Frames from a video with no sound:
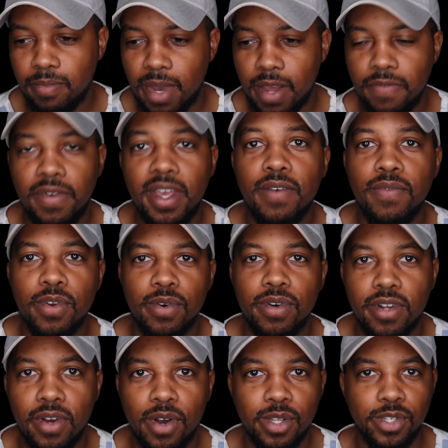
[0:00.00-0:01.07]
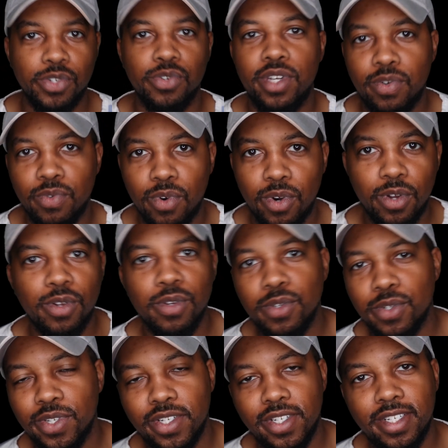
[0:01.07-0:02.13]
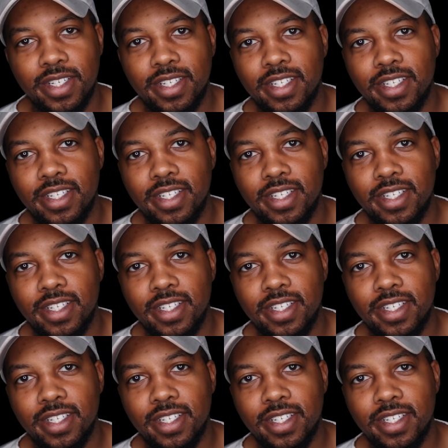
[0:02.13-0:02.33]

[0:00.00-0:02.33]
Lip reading: my favorite on-screen roles.